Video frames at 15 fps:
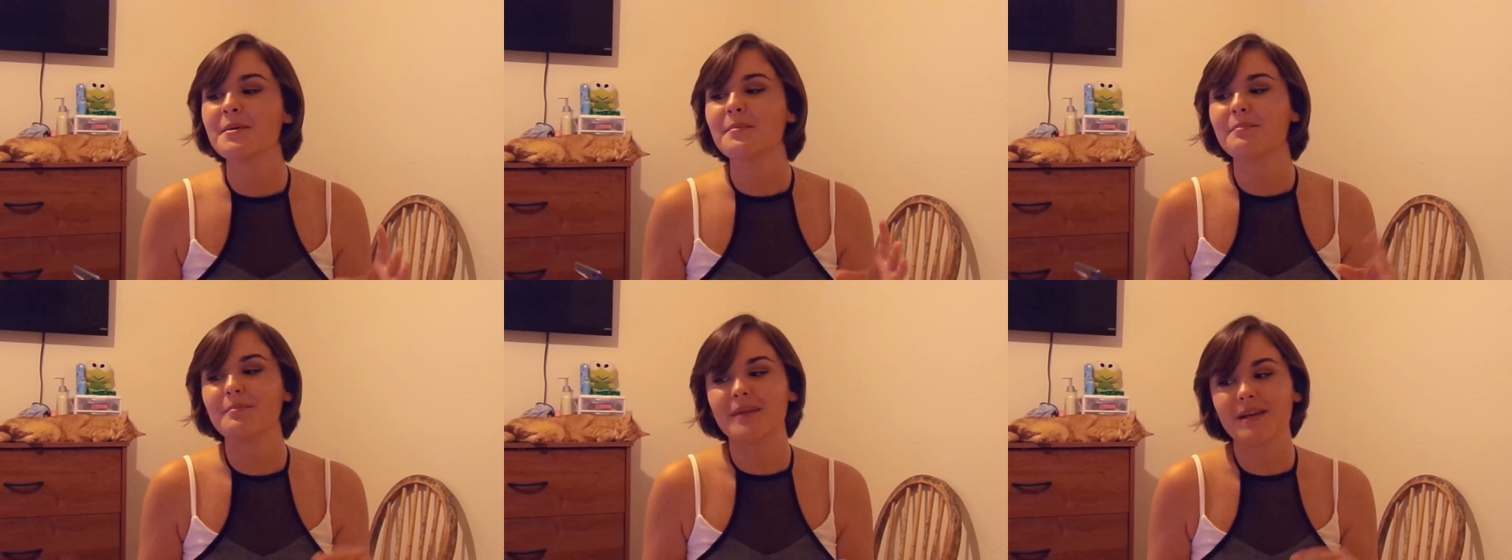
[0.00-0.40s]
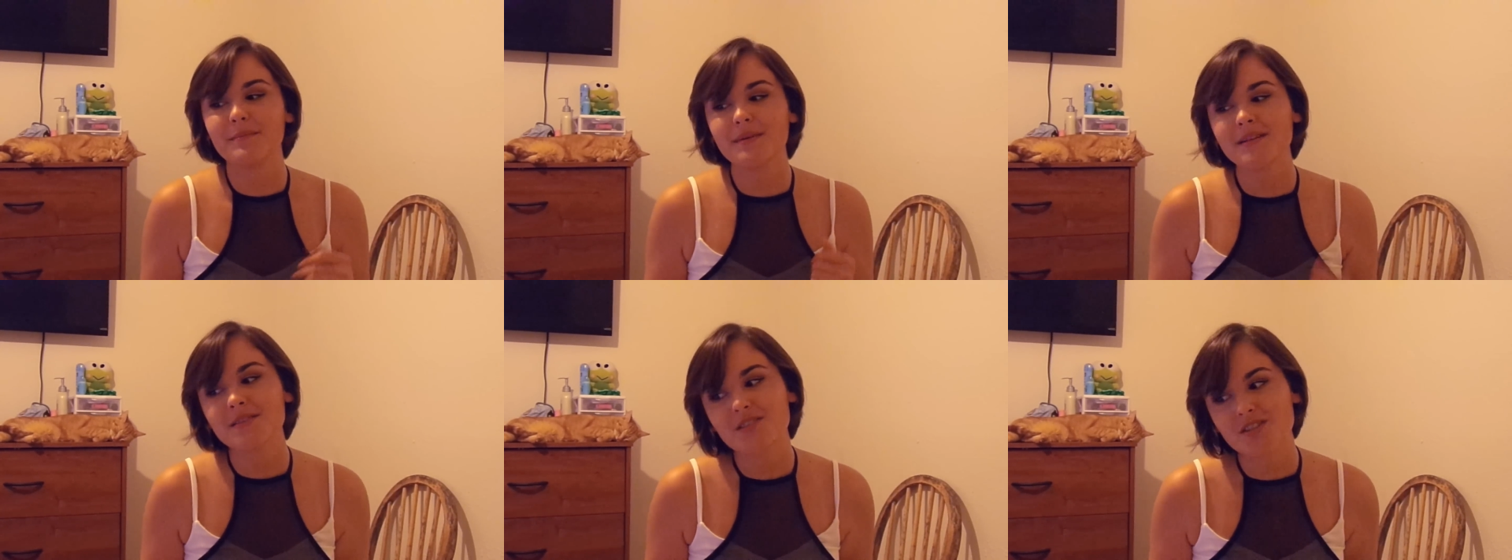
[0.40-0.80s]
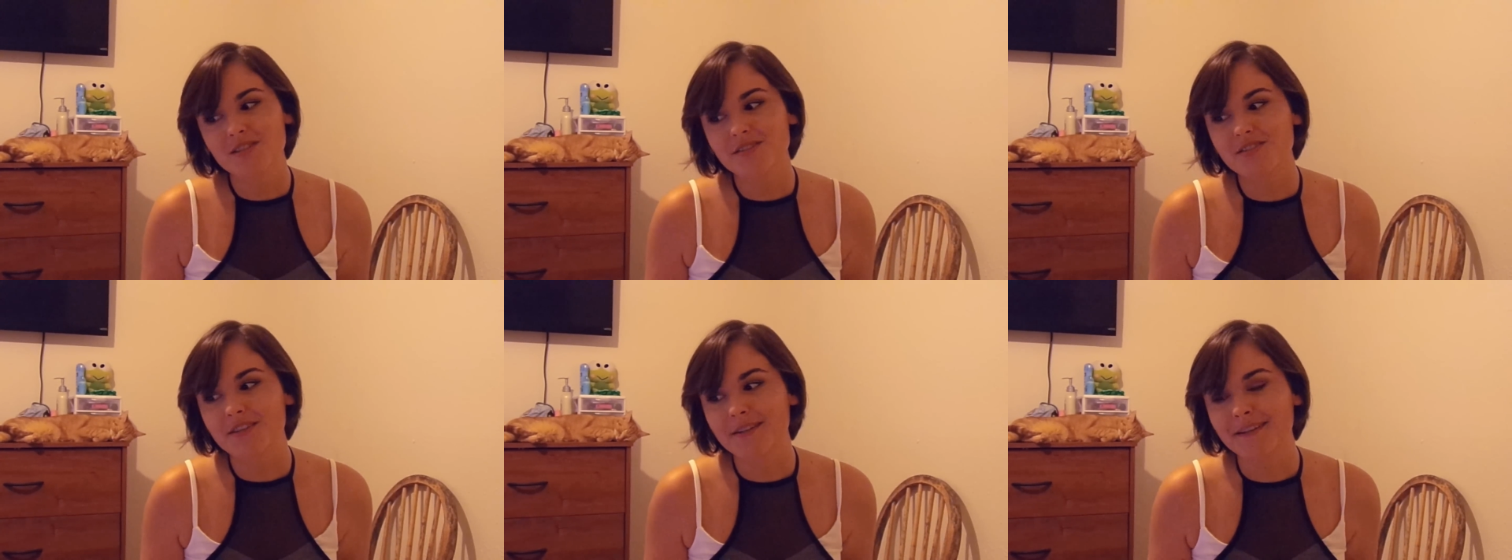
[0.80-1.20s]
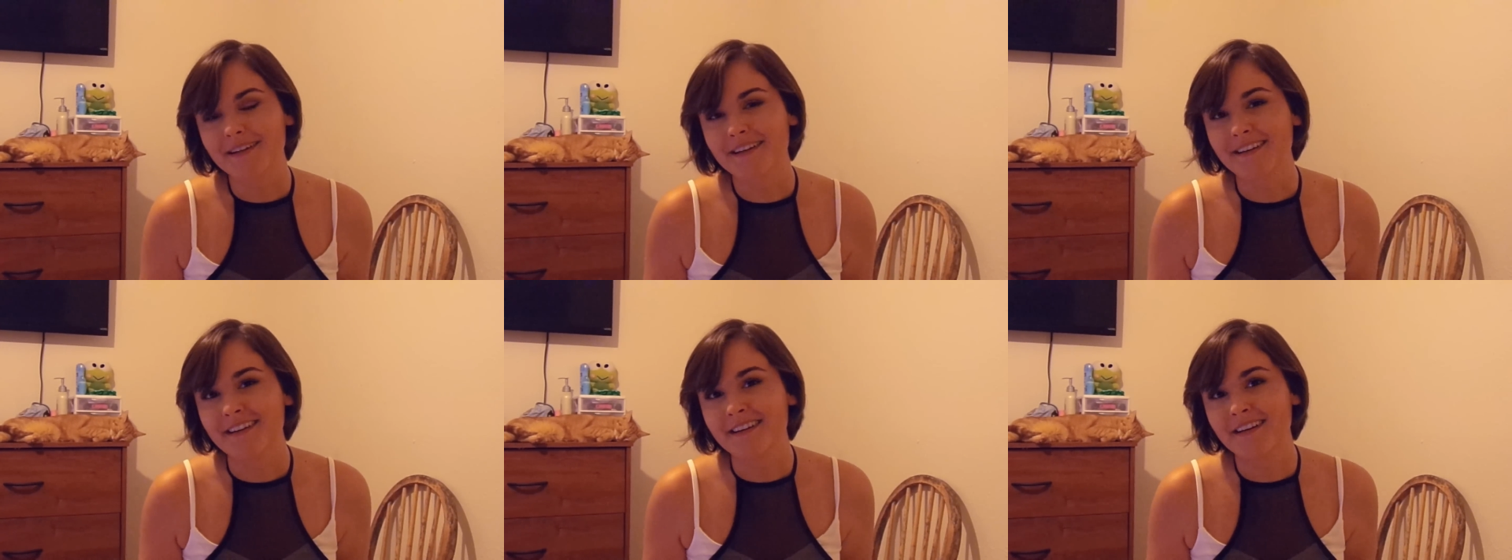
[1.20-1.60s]
maybe a
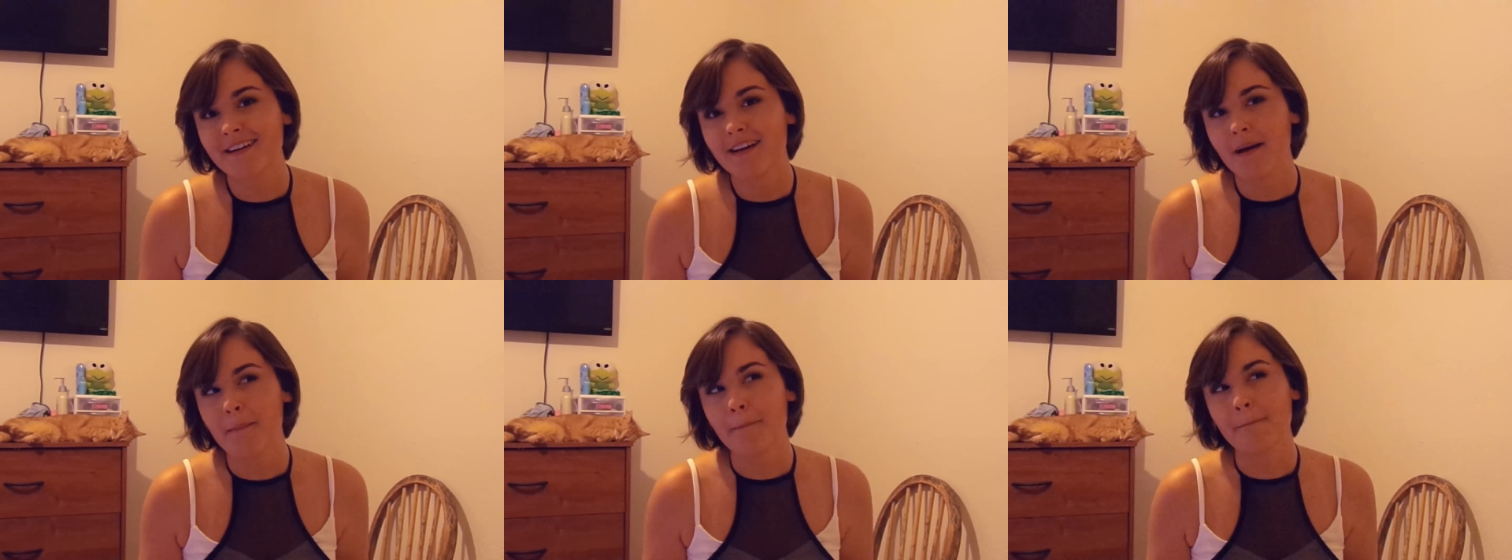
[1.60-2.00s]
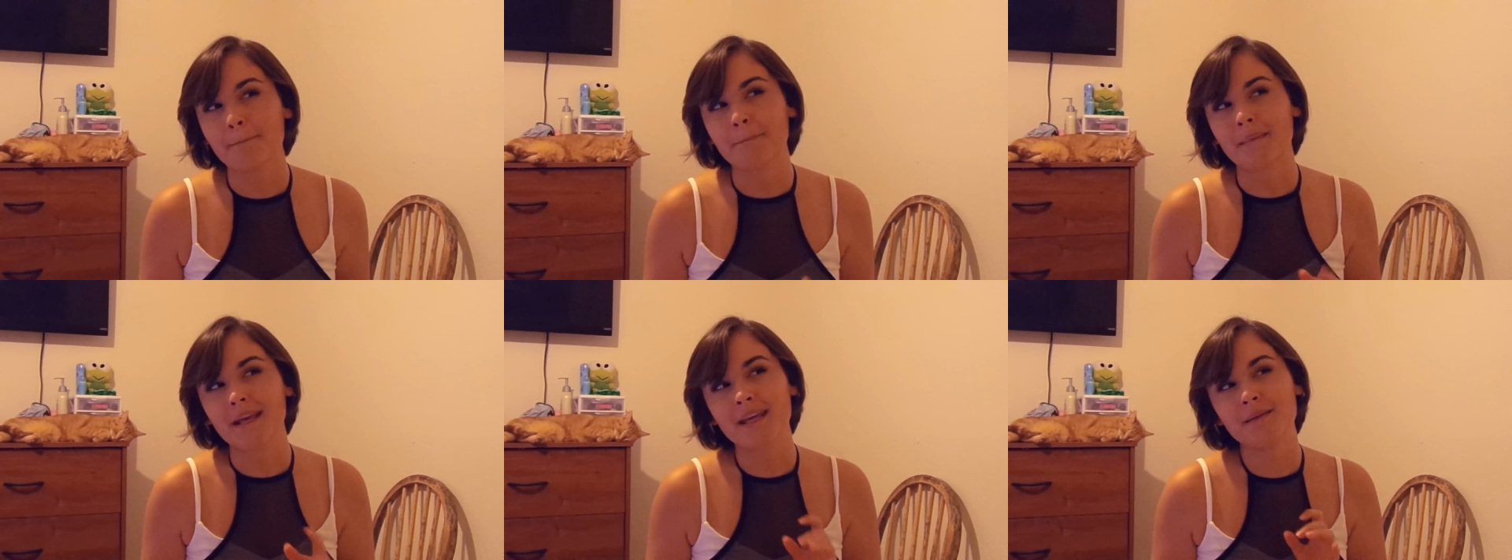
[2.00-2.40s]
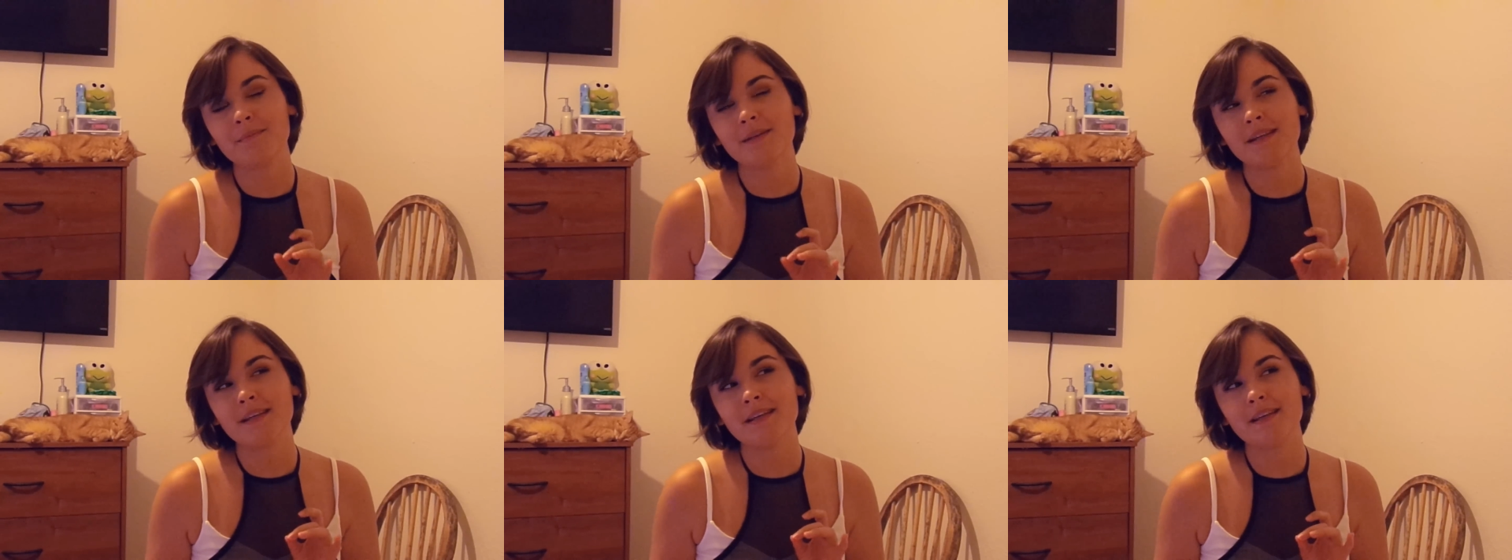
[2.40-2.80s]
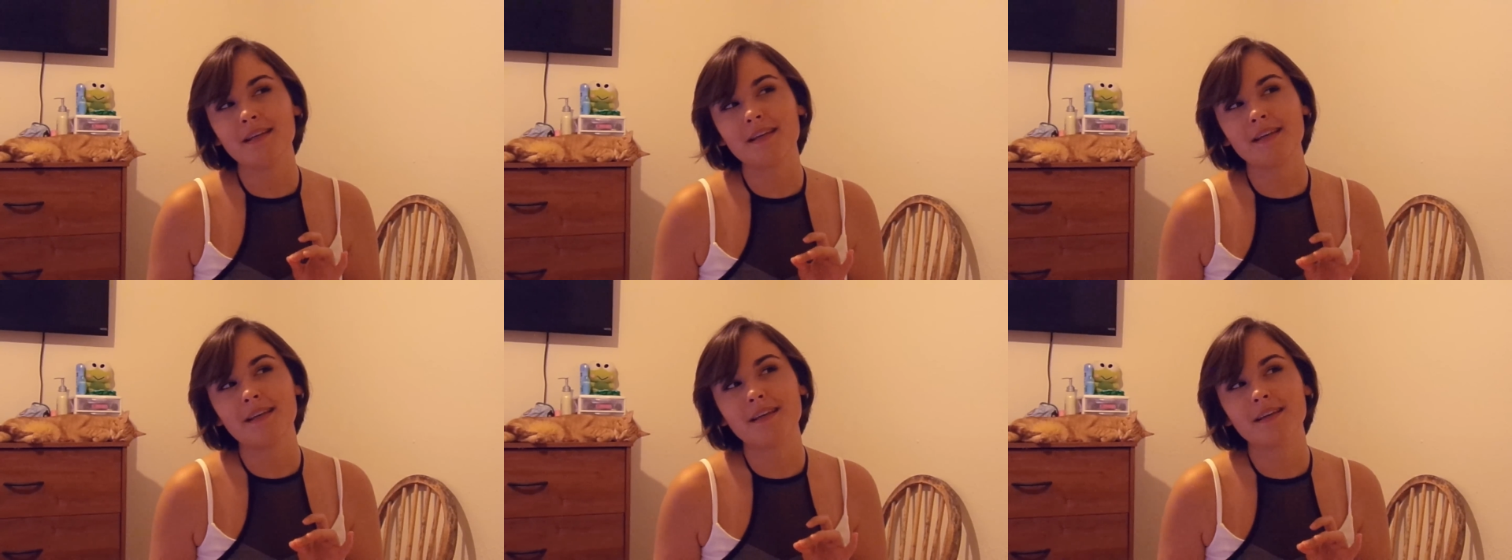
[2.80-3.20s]
chinchilla,
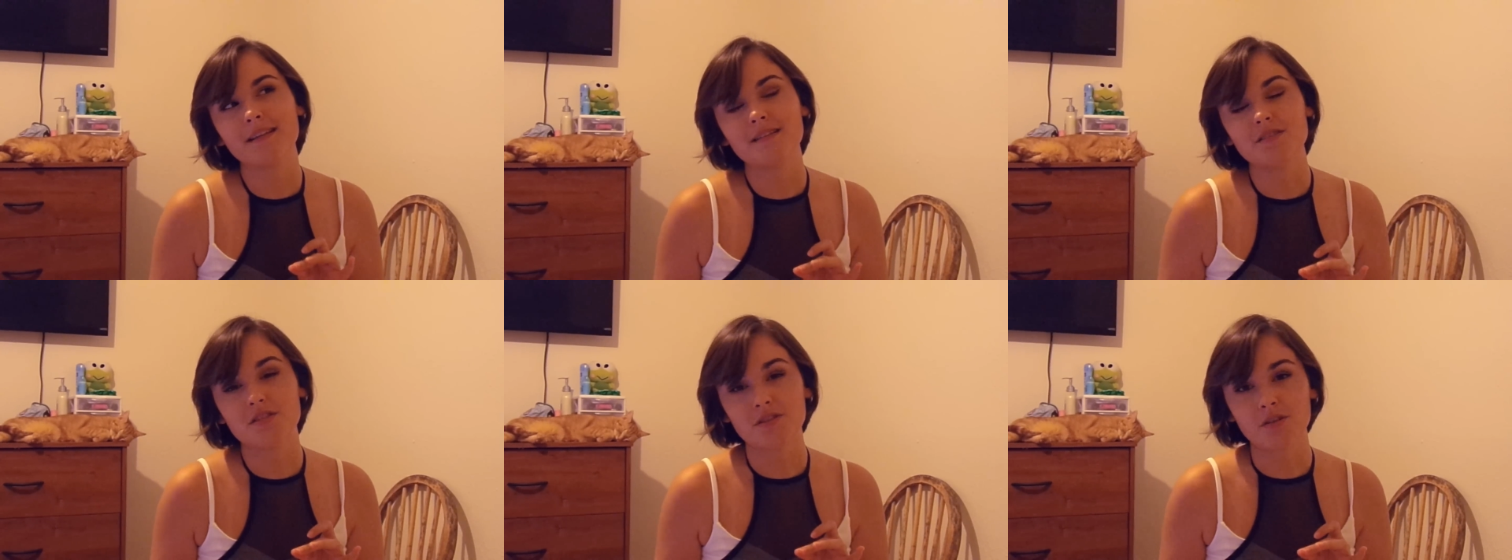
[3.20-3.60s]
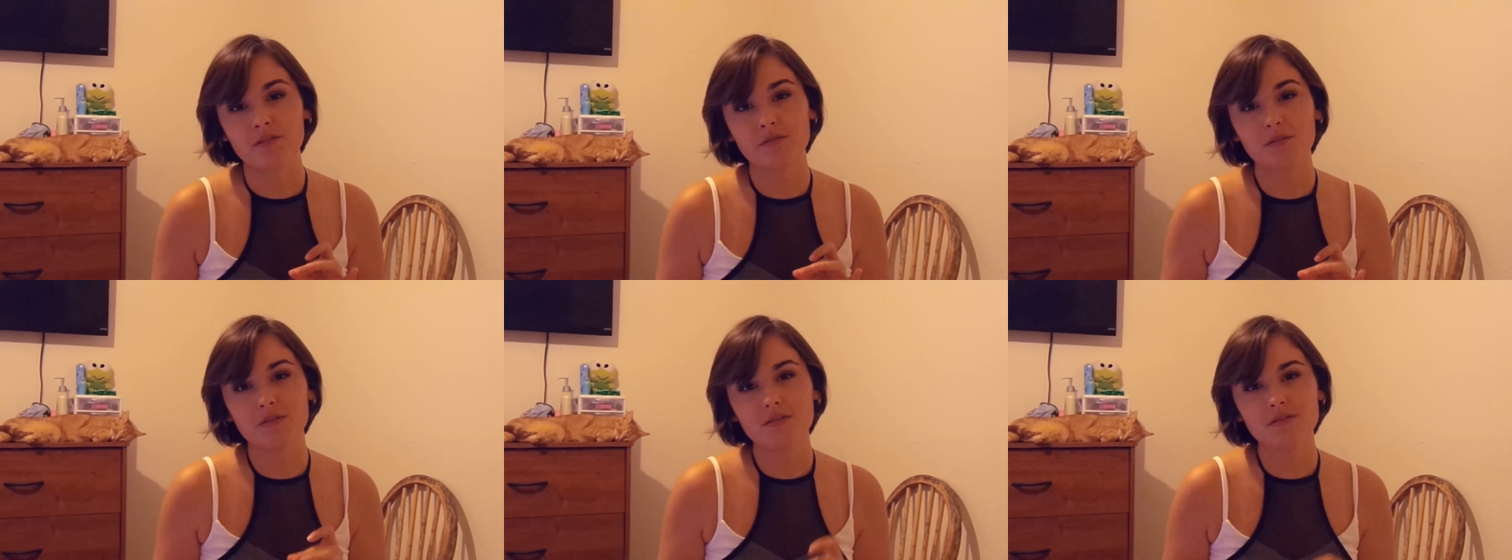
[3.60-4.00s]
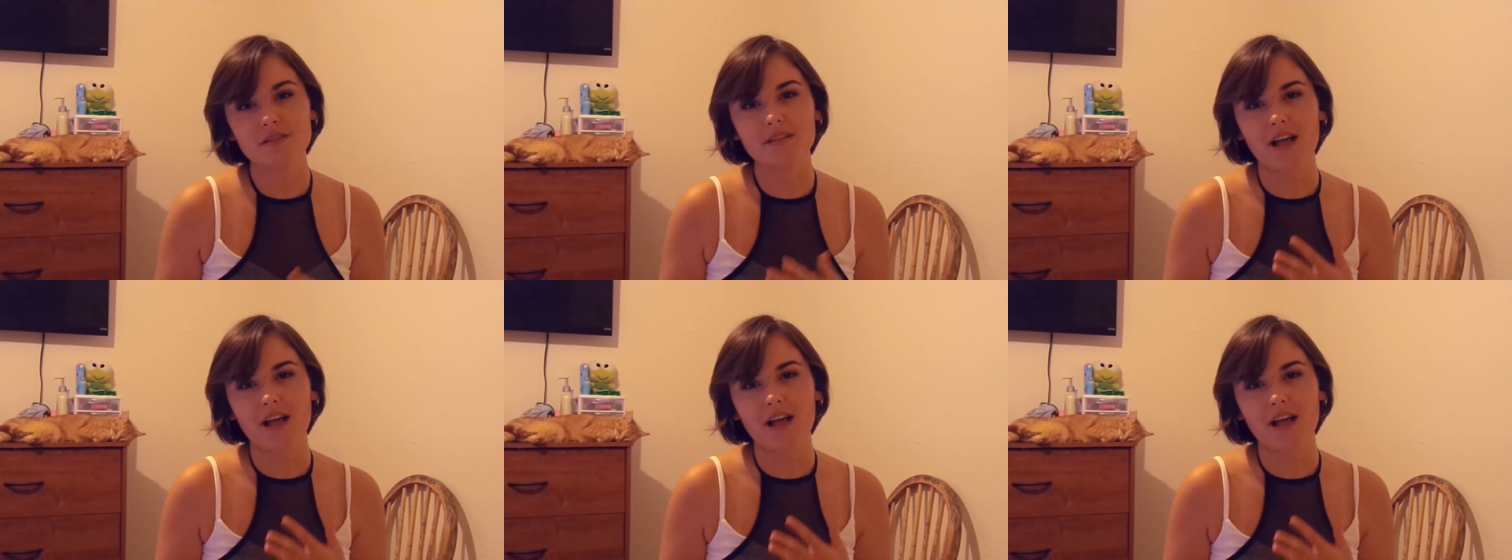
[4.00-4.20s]
maybe servals.